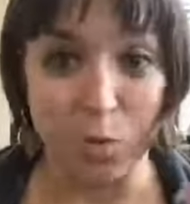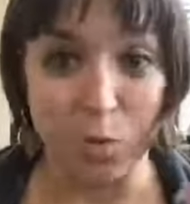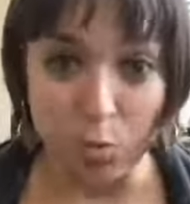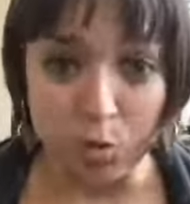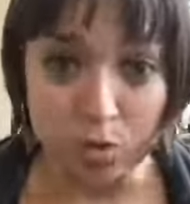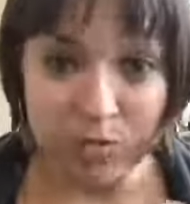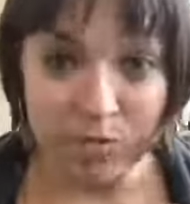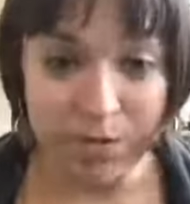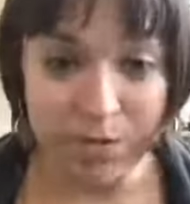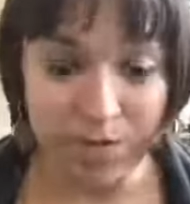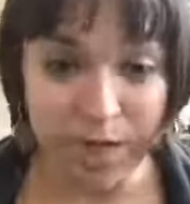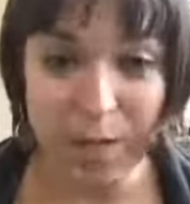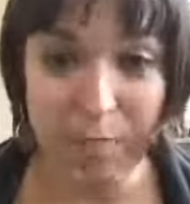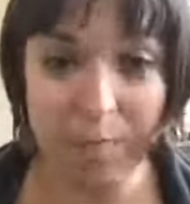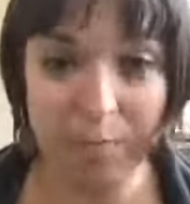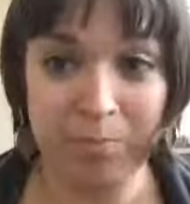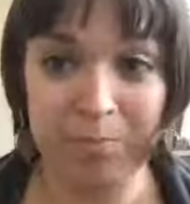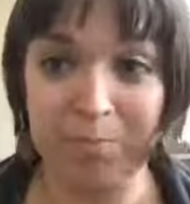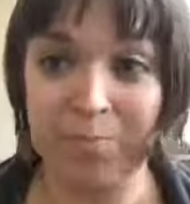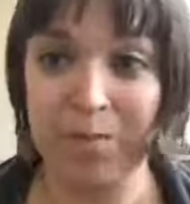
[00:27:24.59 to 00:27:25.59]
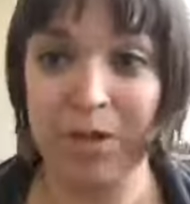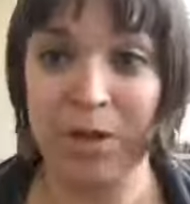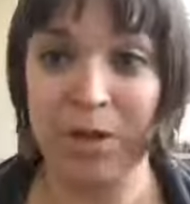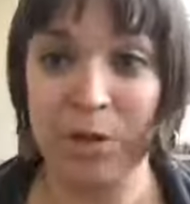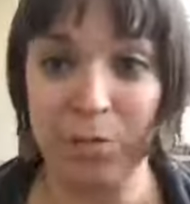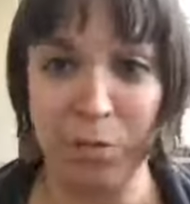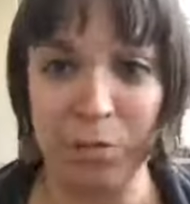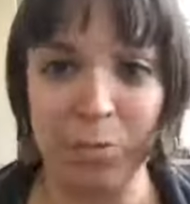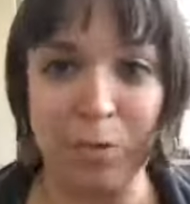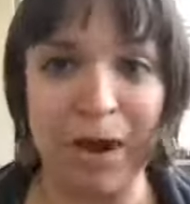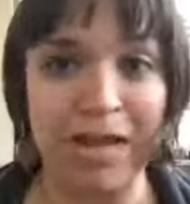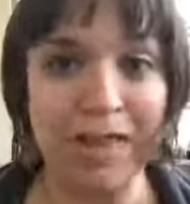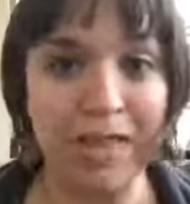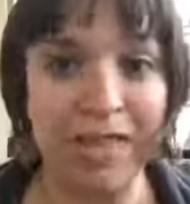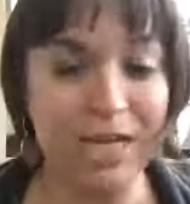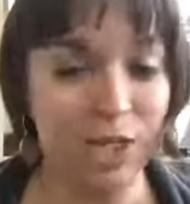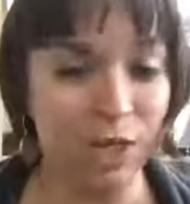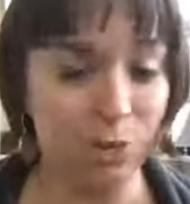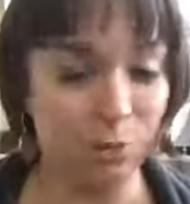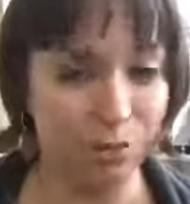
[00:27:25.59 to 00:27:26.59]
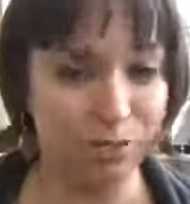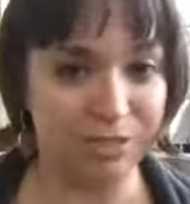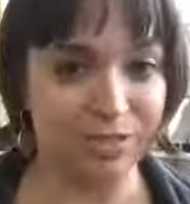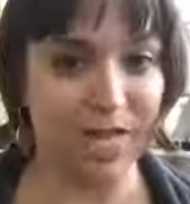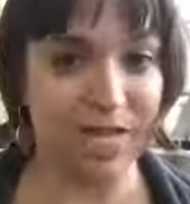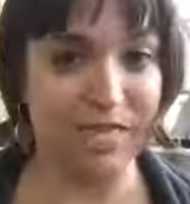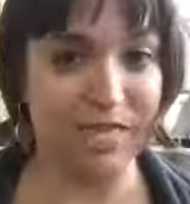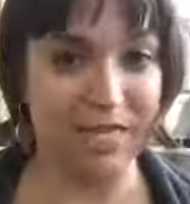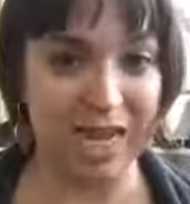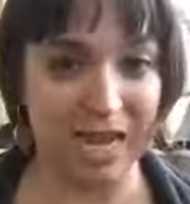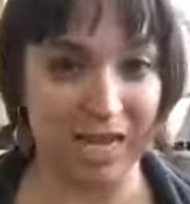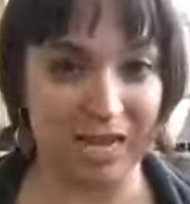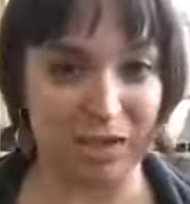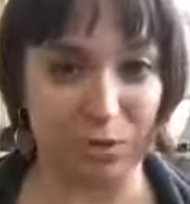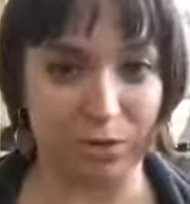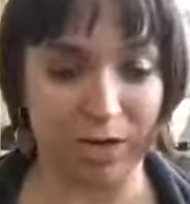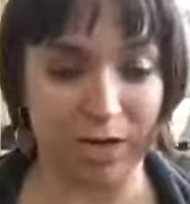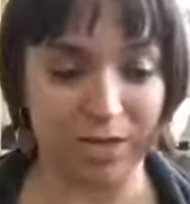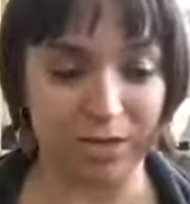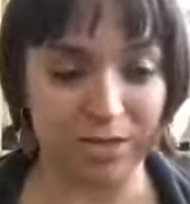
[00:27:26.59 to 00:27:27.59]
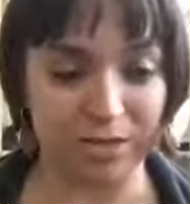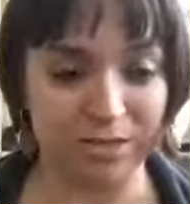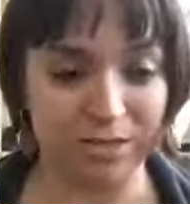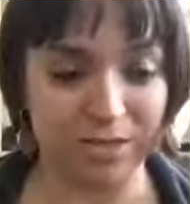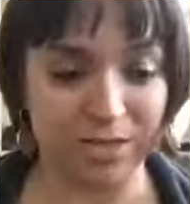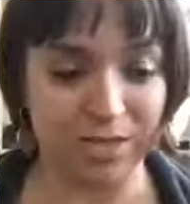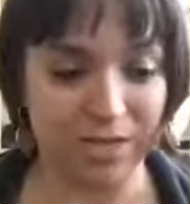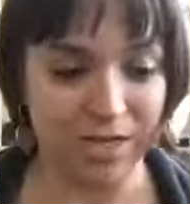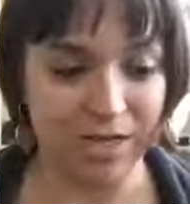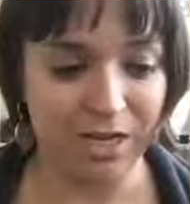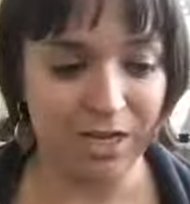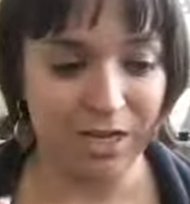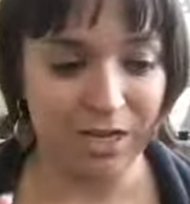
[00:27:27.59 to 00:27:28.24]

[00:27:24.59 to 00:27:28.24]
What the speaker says: Rule of thumb, write like you're presenting to 8th graders.